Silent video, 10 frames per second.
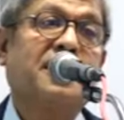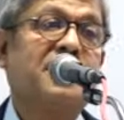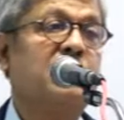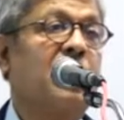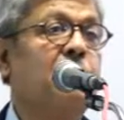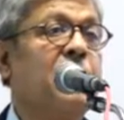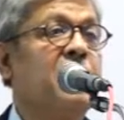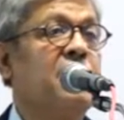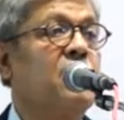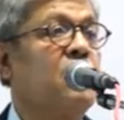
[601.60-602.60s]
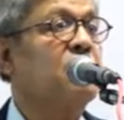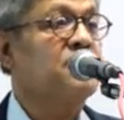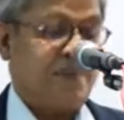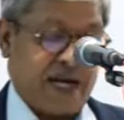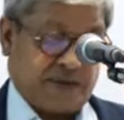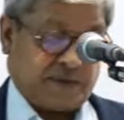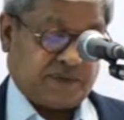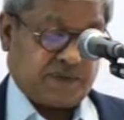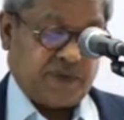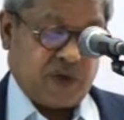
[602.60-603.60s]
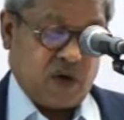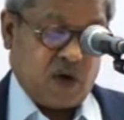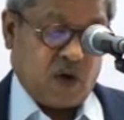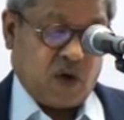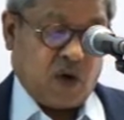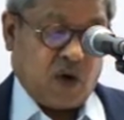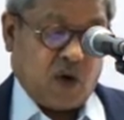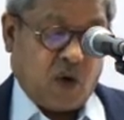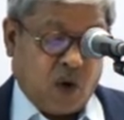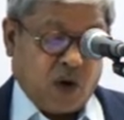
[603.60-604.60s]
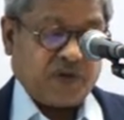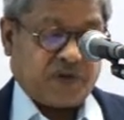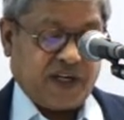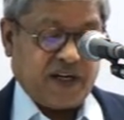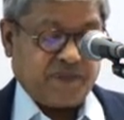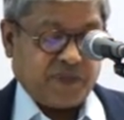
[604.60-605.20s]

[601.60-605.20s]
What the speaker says: is Abe of Japan. All three